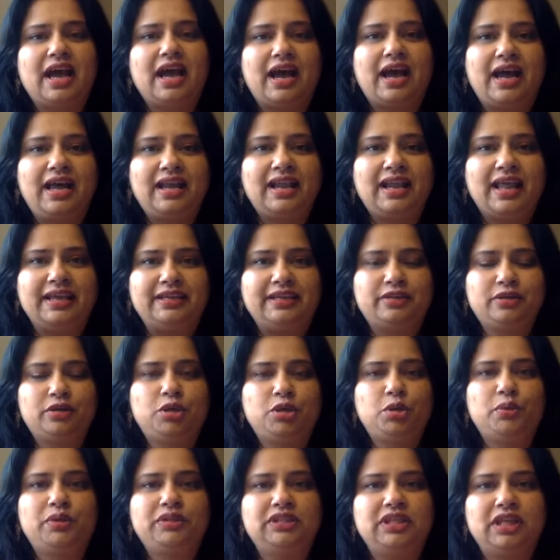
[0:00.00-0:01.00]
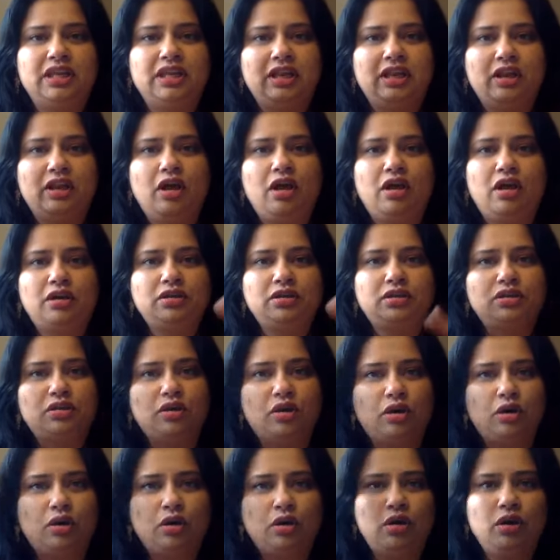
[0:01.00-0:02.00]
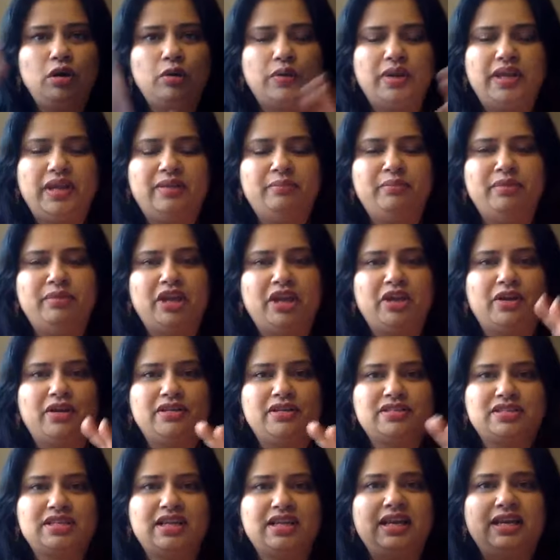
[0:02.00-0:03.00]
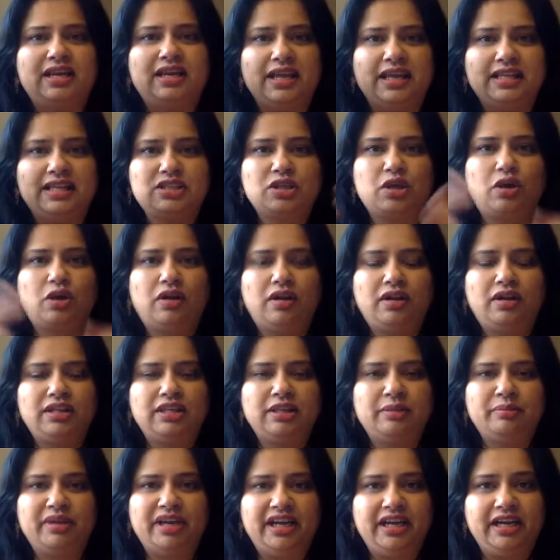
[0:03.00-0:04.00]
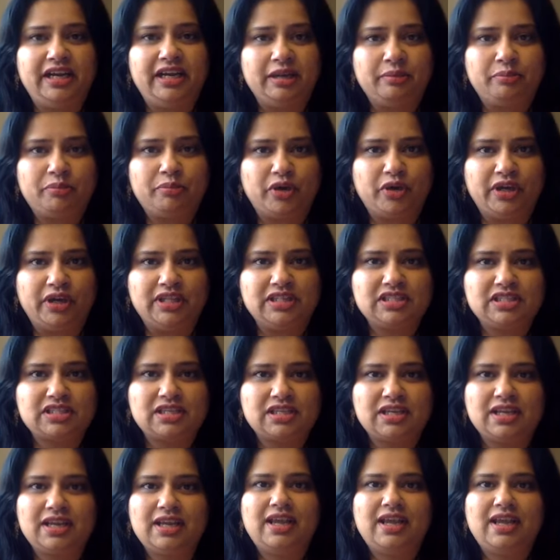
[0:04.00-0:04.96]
I like to do it the long, old way because it hits all the meridian points